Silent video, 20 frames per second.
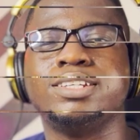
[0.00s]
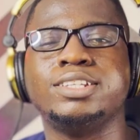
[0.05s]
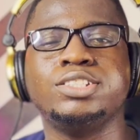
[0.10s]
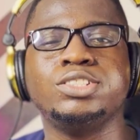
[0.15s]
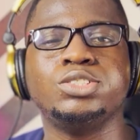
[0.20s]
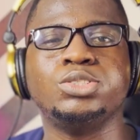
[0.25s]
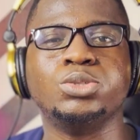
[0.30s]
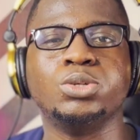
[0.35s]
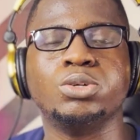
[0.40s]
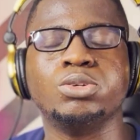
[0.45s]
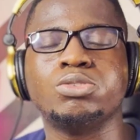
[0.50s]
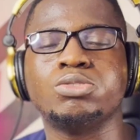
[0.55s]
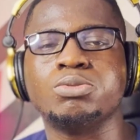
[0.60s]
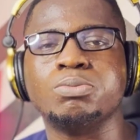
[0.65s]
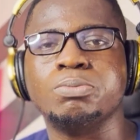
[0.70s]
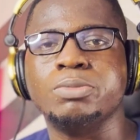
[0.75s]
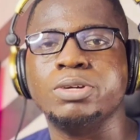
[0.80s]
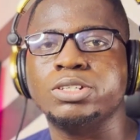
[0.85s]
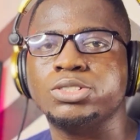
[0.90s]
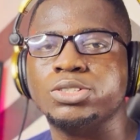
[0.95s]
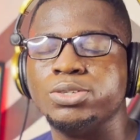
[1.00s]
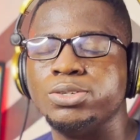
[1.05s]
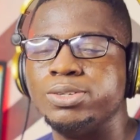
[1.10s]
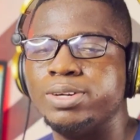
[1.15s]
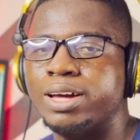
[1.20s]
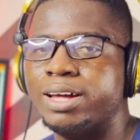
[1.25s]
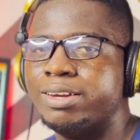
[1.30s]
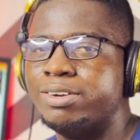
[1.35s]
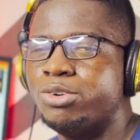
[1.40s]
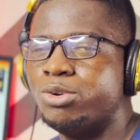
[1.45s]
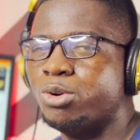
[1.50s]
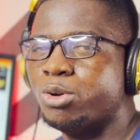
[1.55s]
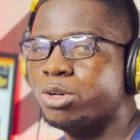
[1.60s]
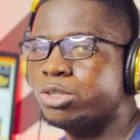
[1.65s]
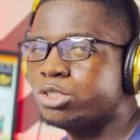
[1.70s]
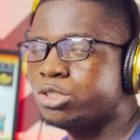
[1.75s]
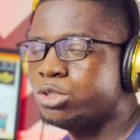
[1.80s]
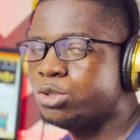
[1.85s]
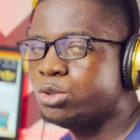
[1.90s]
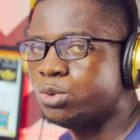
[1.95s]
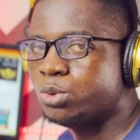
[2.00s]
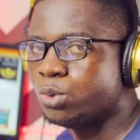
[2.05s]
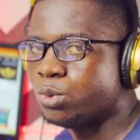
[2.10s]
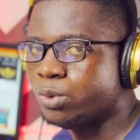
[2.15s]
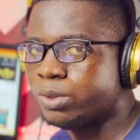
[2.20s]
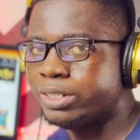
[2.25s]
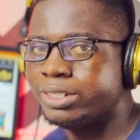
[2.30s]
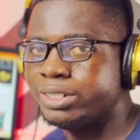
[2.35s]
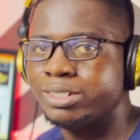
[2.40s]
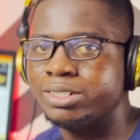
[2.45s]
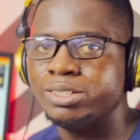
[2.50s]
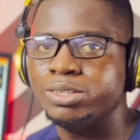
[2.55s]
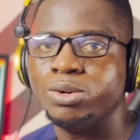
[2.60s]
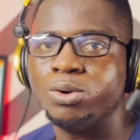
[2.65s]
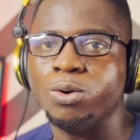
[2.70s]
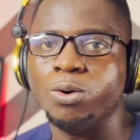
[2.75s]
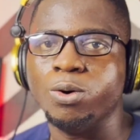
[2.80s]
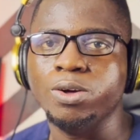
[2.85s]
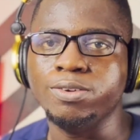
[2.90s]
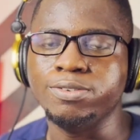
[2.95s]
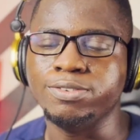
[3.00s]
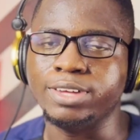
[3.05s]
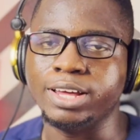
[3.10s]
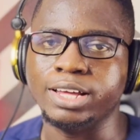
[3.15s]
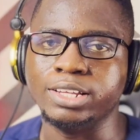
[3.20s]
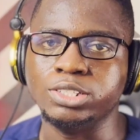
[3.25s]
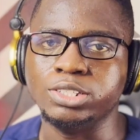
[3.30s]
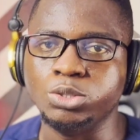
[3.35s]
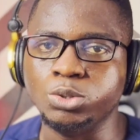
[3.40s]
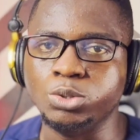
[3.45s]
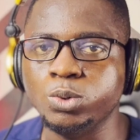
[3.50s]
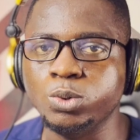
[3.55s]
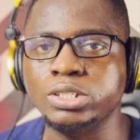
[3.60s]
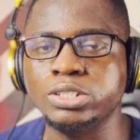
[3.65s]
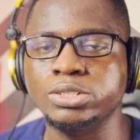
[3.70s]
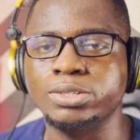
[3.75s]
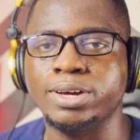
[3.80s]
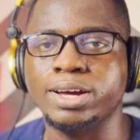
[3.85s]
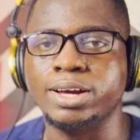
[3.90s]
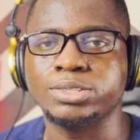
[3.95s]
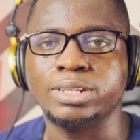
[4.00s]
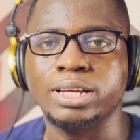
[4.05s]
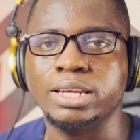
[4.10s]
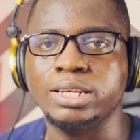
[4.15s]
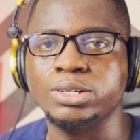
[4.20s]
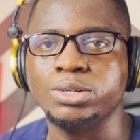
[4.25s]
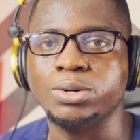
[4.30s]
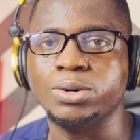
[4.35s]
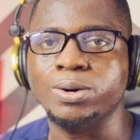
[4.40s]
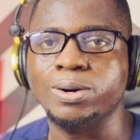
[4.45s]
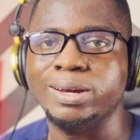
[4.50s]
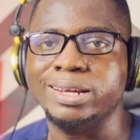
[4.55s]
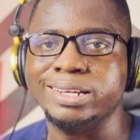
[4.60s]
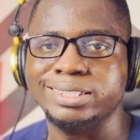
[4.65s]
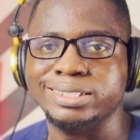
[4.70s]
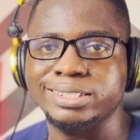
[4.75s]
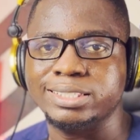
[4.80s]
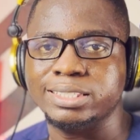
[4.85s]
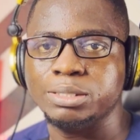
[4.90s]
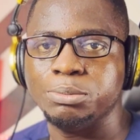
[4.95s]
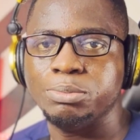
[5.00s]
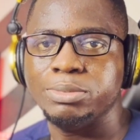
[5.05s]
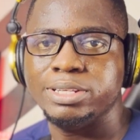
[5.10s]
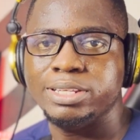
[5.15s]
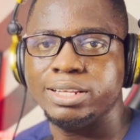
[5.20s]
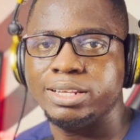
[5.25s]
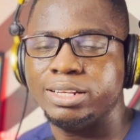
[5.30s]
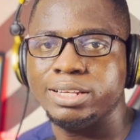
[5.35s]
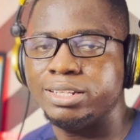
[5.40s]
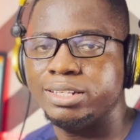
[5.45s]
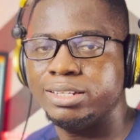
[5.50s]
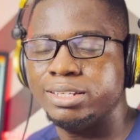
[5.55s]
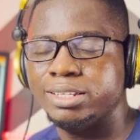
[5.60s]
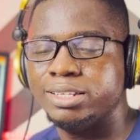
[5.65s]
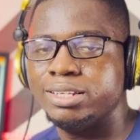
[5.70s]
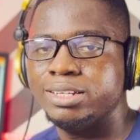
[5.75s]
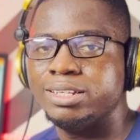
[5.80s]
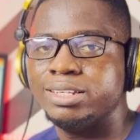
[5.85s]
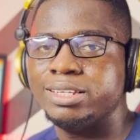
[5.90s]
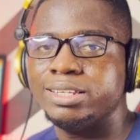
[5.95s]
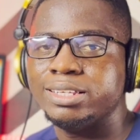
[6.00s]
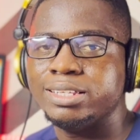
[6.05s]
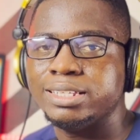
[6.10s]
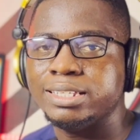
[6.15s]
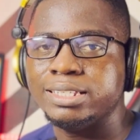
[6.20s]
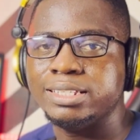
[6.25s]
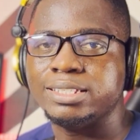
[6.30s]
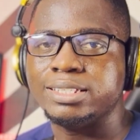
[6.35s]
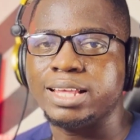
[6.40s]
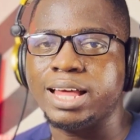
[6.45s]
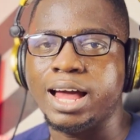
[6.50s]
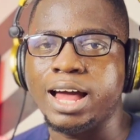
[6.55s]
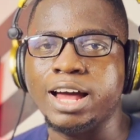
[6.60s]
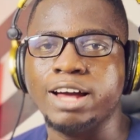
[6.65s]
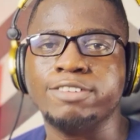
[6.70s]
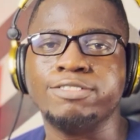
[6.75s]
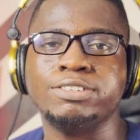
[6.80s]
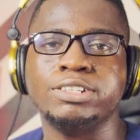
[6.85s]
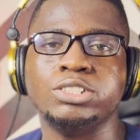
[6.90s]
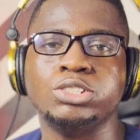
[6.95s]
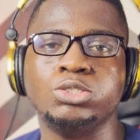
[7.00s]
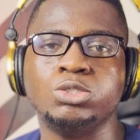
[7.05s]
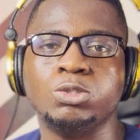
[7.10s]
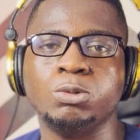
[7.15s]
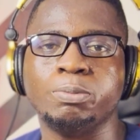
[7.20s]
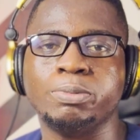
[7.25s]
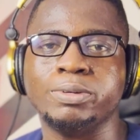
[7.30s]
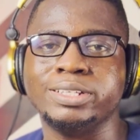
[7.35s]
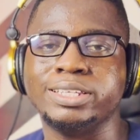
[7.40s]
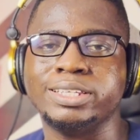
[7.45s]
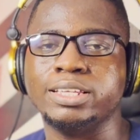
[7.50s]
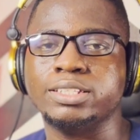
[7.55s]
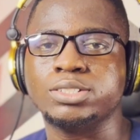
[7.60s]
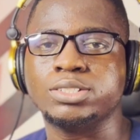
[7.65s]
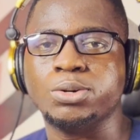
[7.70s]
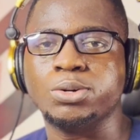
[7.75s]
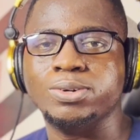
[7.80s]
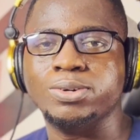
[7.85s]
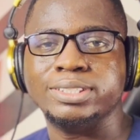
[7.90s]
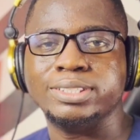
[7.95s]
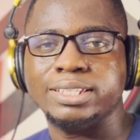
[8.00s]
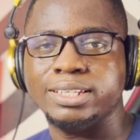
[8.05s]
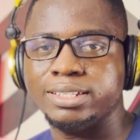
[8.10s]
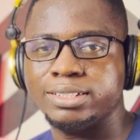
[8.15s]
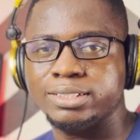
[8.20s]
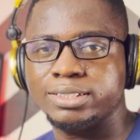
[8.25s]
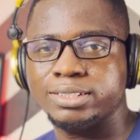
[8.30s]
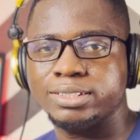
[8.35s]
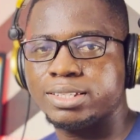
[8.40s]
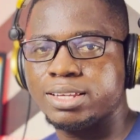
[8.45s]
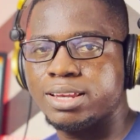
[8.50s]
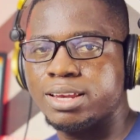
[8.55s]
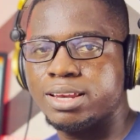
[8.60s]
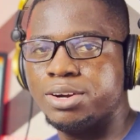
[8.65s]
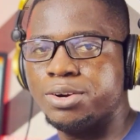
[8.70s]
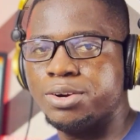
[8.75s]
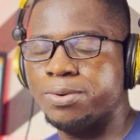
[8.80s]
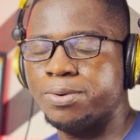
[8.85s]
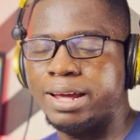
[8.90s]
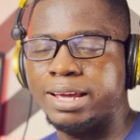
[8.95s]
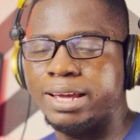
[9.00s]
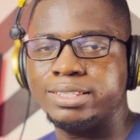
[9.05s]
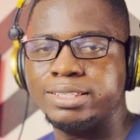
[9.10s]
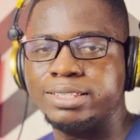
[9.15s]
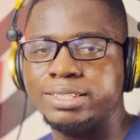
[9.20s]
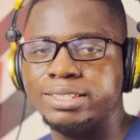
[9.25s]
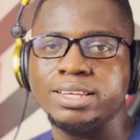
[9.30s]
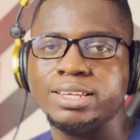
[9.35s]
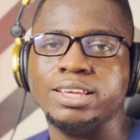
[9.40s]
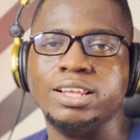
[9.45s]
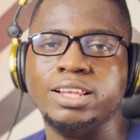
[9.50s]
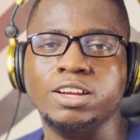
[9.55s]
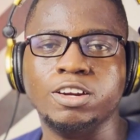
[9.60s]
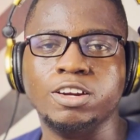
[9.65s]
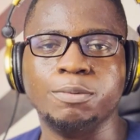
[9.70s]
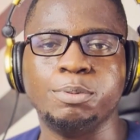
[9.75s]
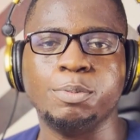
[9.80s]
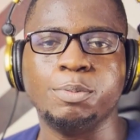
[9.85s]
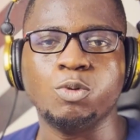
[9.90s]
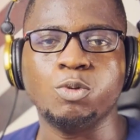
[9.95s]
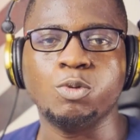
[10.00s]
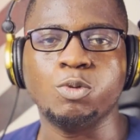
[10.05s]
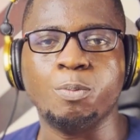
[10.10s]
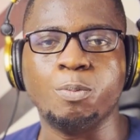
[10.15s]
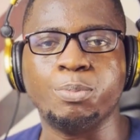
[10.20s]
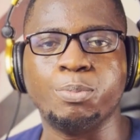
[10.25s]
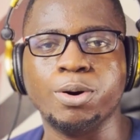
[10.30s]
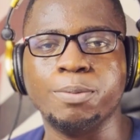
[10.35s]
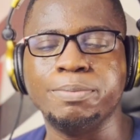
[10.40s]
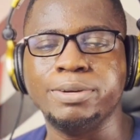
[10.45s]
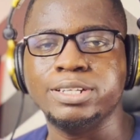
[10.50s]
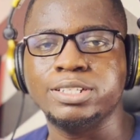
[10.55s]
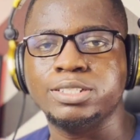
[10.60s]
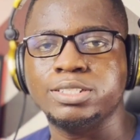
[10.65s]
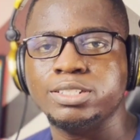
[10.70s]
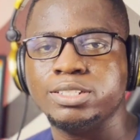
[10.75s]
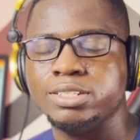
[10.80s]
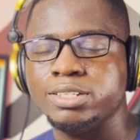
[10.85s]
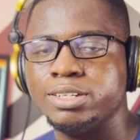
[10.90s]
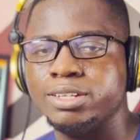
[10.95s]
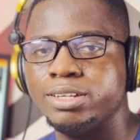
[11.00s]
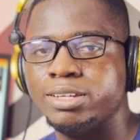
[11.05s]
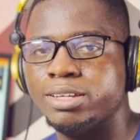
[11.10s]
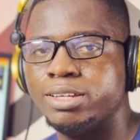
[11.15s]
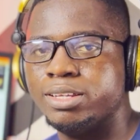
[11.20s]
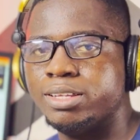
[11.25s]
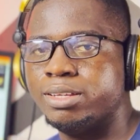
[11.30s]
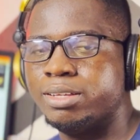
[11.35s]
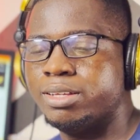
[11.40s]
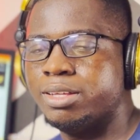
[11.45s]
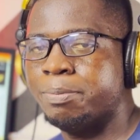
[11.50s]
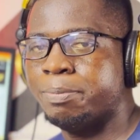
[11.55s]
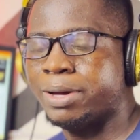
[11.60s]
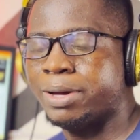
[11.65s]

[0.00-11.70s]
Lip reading: thing you ought to make sure you are not doing, or you are doing, you actually correct it immediately, is having duplicate content, right? A lot of people publish a